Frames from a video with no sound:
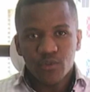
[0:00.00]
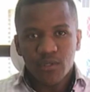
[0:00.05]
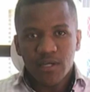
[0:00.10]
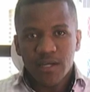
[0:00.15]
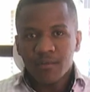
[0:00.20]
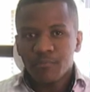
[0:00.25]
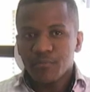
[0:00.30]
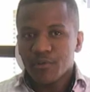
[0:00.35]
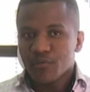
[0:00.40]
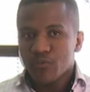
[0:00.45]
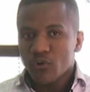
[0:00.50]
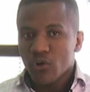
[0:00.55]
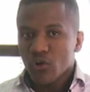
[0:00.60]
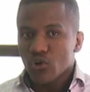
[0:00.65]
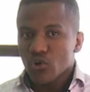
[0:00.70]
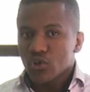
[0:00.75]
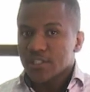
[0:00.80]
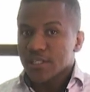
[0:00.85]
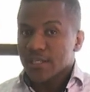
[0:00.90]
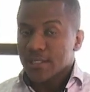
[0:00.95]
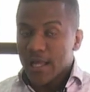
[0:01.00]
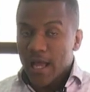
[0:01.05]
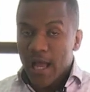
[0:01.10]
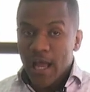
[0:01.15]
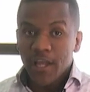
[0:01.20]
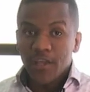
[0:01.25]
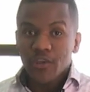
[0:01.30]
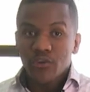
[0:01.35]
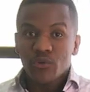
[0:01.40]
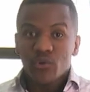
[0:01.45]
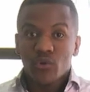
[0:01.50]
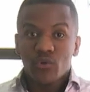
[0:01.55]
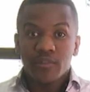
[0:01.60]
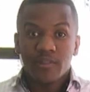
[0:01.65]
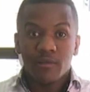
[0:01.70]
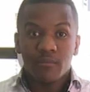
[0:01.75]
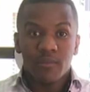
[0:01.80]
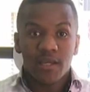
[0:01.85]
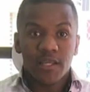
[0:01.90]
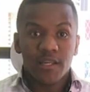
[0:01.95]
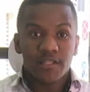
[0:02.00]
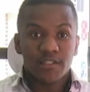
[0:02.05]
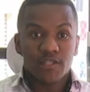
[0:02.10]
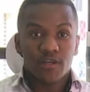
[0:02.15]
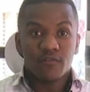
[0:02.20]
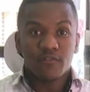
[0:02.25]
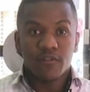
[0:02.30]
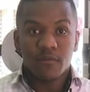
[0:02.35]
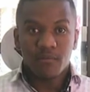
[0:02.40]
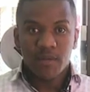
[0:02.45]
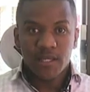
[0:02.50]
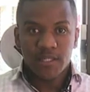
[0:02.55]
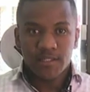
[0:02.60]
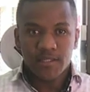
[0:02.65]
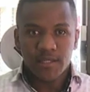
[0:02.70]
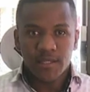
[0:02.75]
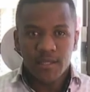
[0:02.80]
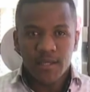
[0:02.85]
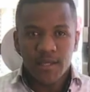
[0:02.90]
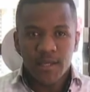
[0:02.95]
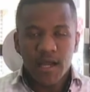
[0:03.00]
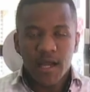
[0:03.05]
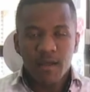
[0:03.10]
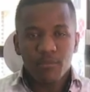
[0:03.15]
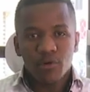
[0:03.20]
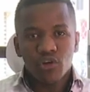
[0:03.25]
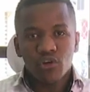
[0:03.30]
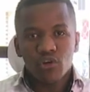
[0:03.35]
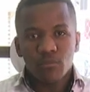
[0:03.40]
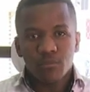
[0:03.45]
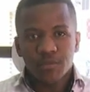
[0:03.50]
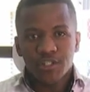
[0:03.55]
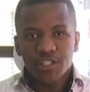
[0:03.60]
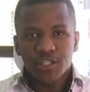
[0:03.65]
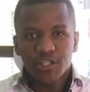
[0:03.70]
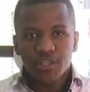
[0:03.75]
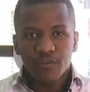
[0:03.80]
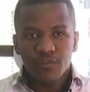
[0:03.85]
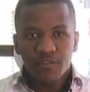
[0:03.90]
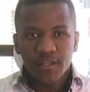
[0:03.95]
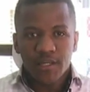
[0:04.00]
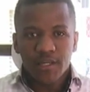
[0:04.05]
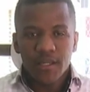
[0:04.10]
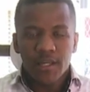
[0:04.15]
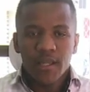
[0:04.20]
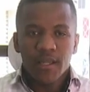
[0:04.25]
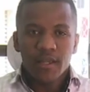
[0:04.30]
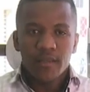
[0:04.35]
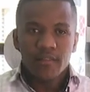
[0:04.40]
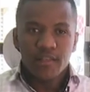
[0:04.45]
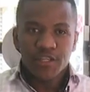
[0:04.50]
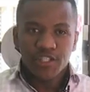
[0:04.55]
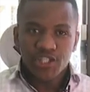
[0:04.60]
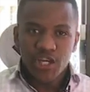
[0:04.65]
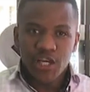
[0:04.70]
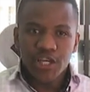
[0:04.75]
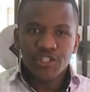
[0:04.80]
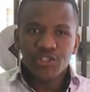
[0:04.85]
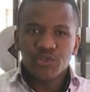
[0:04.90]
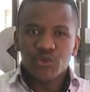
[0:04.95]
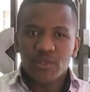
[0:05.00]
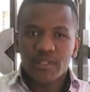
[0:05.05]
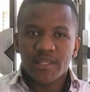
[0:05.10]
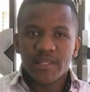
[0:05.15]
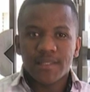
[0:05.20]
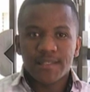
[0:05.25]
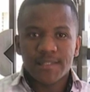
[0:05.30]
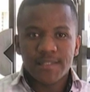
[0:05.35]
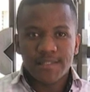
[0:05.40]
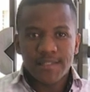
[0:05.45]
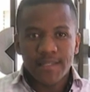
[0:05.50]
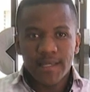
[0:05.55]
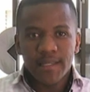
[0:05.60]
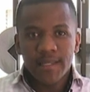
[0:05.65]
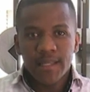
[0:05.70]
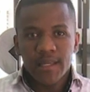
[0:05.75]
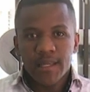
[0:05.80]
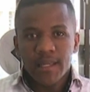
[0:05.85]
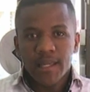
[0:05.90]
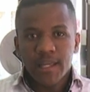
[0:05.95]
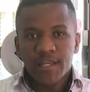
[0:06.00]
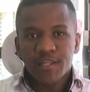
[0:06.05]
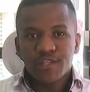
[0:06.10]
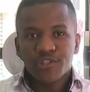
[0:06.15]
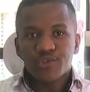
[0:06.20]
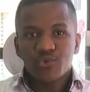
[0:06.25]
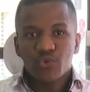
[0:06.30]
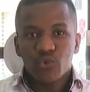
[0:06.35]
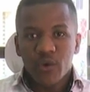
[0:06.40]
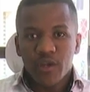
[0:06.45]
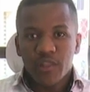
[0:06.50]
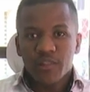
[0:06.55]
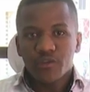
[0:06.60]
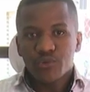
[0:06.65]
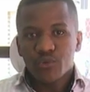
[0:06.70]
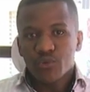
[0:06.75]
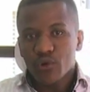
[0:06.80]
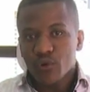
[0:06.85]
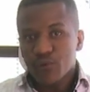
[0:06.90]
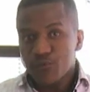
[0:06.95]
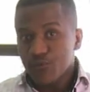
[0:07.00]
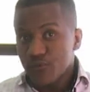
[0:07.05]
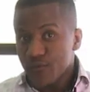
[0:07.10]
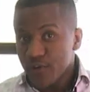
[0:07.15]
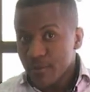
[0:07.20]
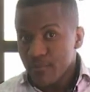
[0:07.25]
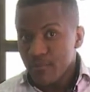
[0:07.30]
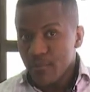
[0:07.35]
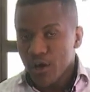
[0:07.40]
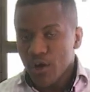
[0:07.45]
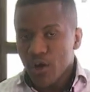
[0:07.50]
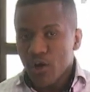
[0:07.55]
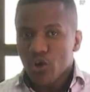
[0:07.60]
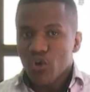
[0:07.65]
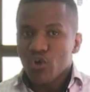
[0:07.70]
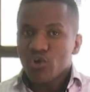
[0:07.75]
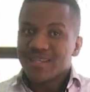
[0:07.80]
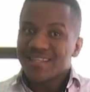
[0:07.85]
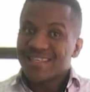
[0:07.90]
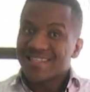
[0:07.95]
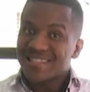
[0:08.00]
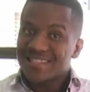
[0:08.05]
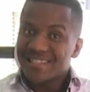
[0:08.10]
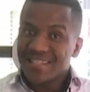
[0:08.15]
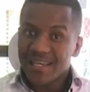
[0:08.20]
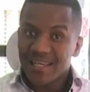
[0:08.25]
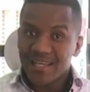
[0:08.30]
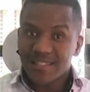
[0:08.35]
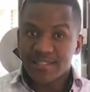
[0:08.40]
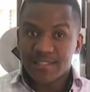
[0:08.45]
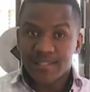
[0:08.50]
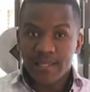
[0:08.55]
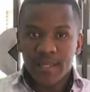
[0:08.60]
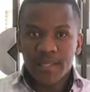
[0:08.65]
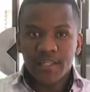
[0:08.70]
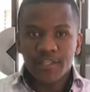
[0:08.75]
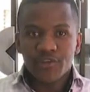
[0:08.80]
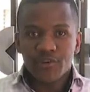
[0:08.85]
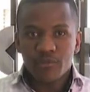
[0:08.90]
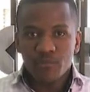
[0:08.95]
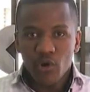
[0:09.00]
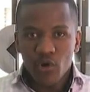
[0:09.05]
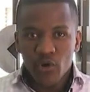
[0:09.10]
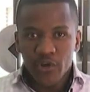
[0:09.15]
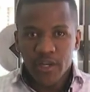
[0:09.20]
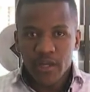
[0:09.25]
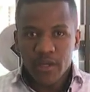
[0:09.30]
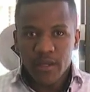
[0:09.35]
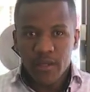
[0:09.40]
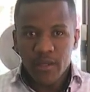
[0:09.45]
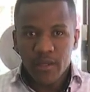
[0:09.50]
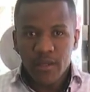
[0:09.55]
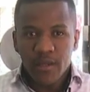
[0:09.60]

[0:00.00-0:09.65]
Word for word: to come before court and argue on the merits of the matter. Upon completion of that, the judge will then decide as to whether to confirm or discharge the interim order.